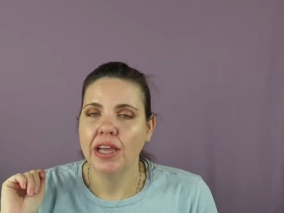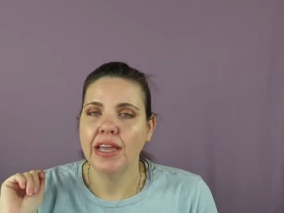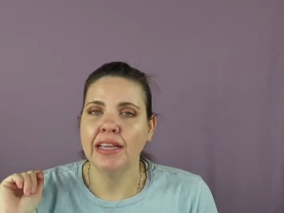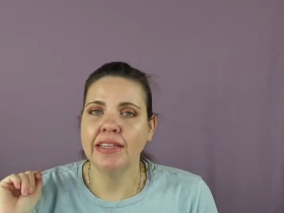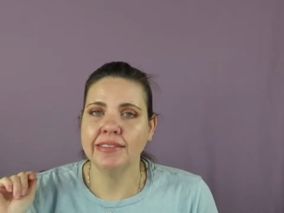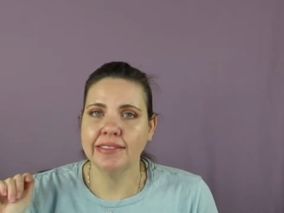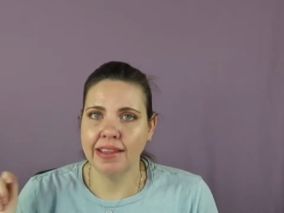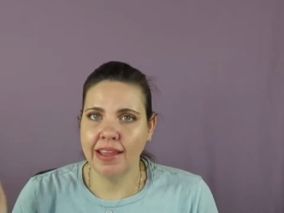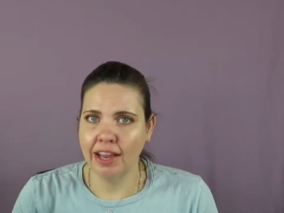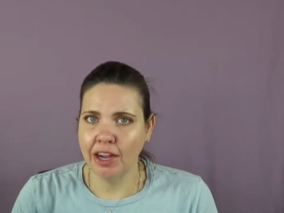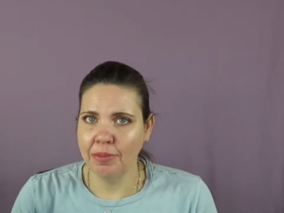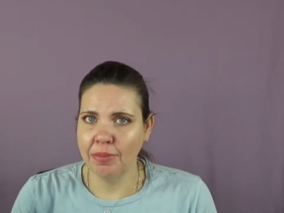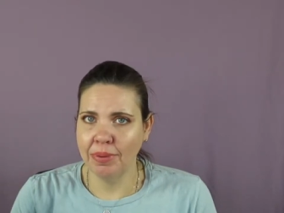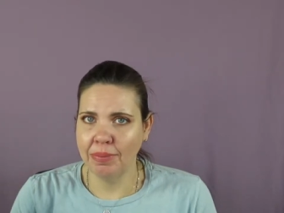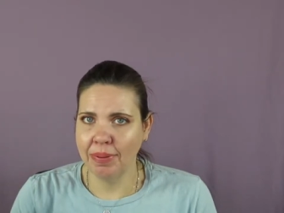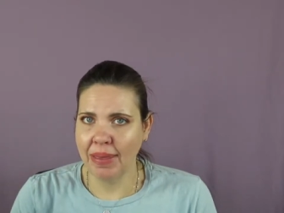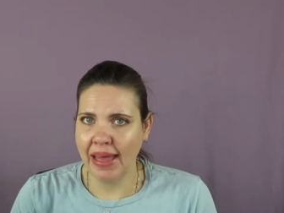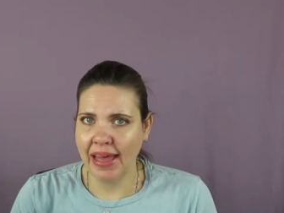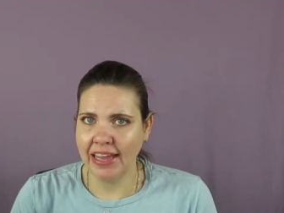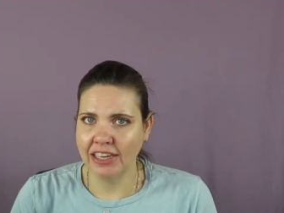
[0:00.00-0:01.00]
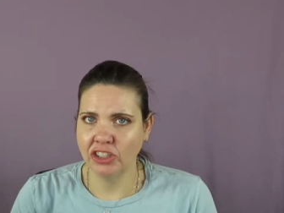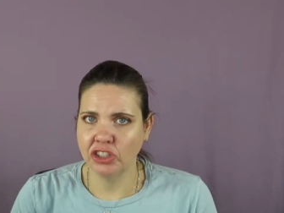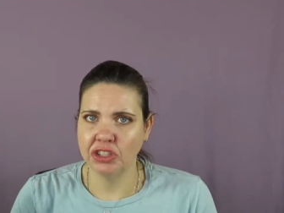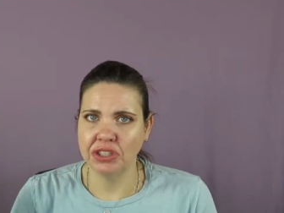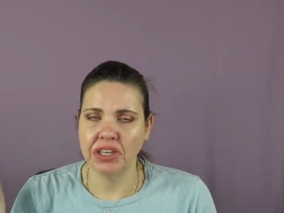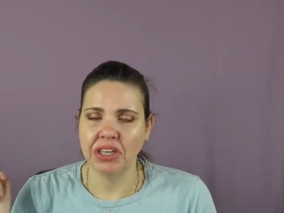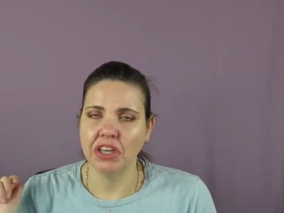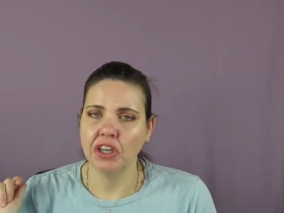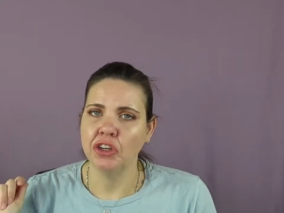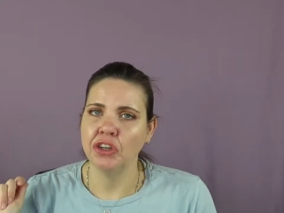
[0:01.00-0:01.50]
It's gonna be
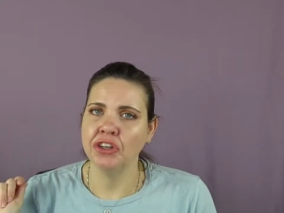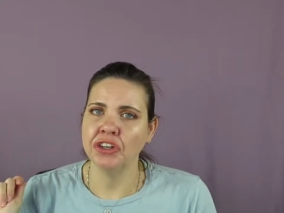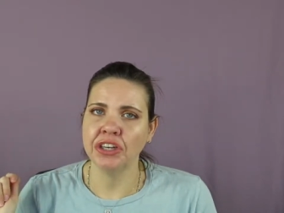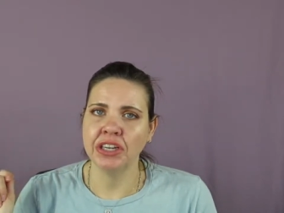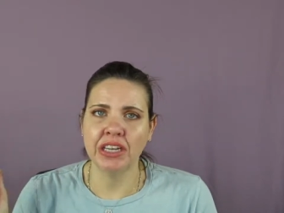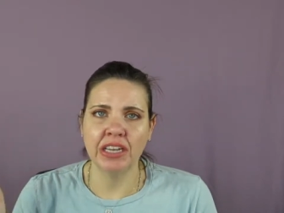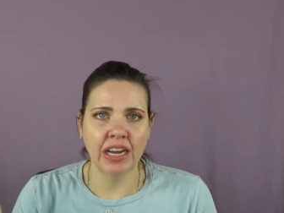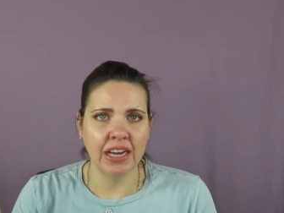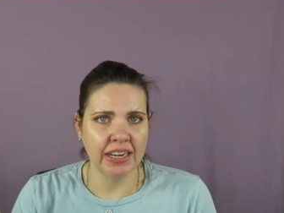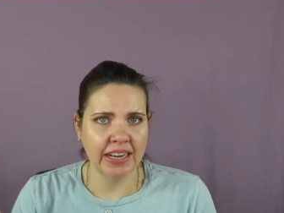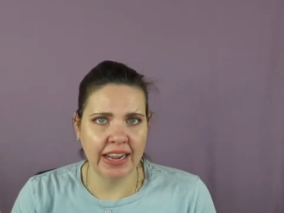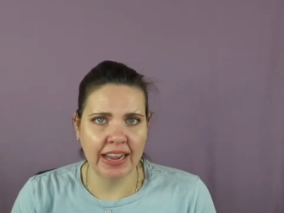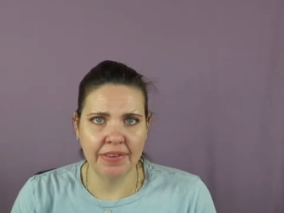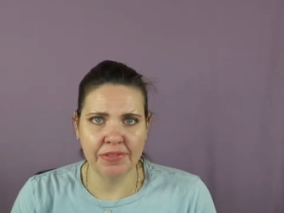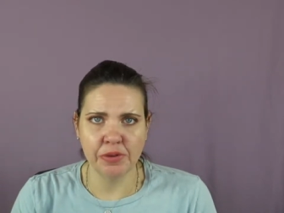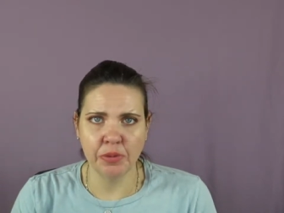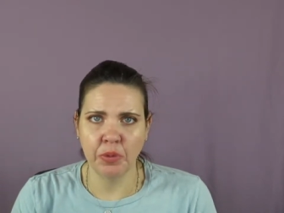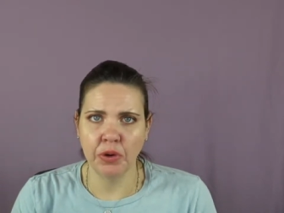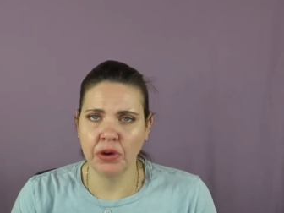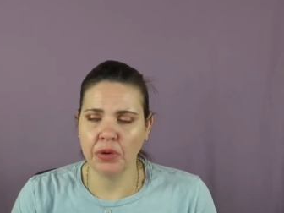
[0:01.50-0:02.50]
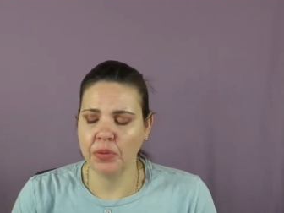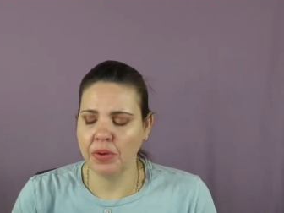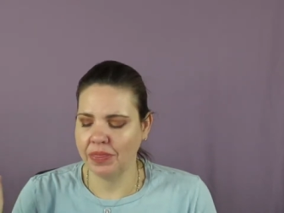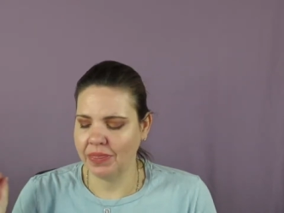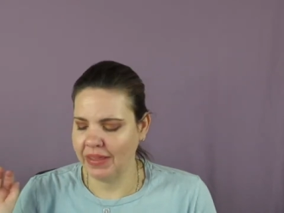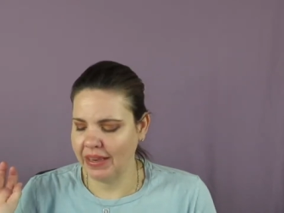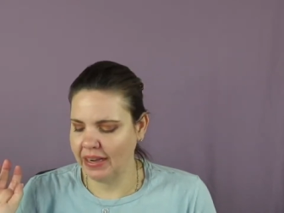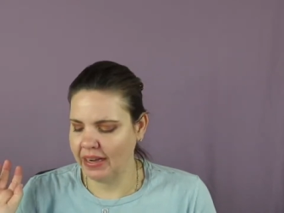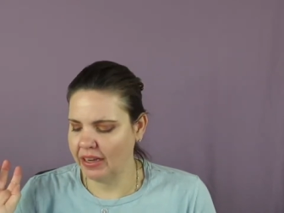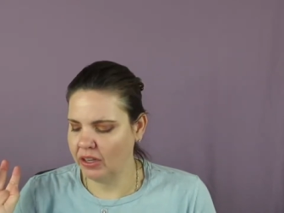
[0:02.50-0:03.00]
patchy. You're gonna have to work
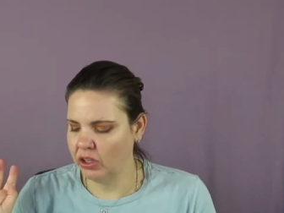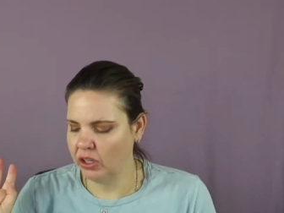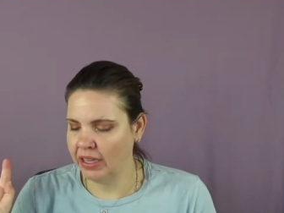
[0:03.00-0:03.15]
with it.